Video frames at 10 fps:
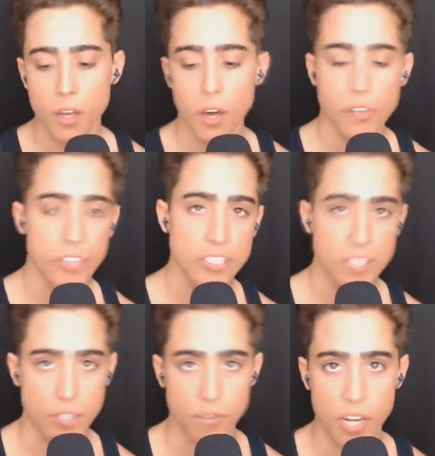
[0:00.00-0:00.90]
uh, things
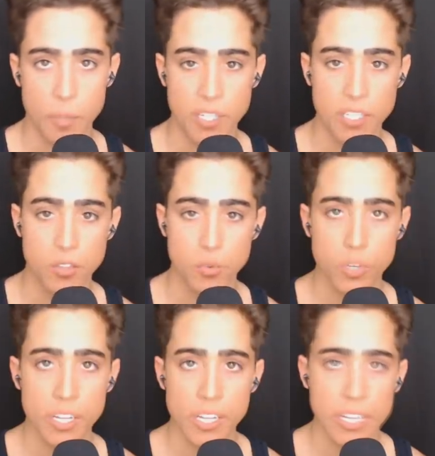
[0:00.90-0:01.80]
like vitamin D
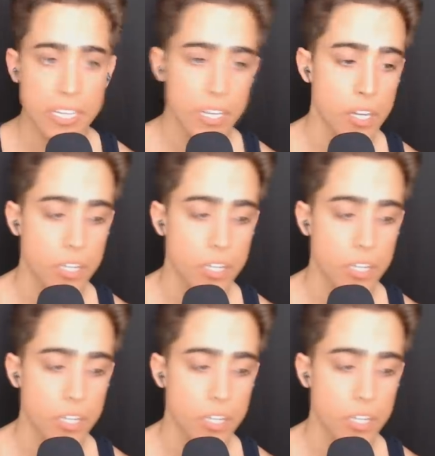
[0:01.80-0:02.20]
three